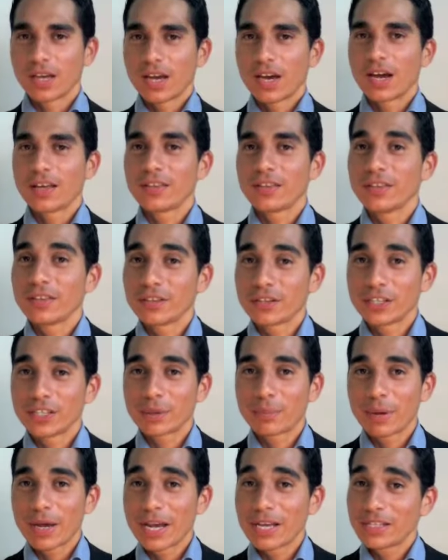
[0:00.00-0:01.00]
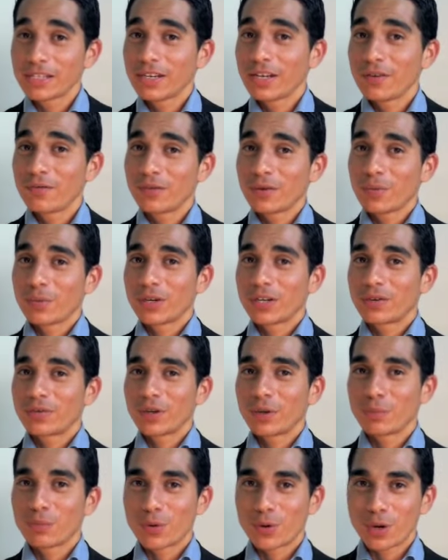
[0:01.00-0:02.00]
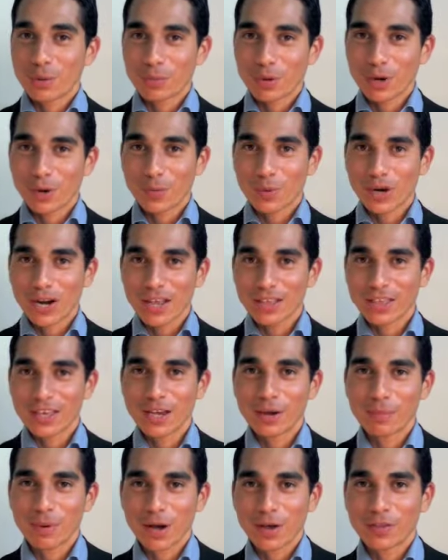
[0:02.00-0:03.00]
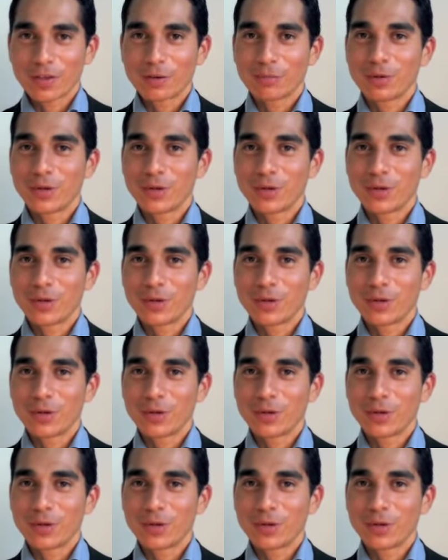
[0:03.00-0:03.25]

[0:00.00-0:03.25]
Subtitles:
I think they're the best, and if you want to read more about what I think about them,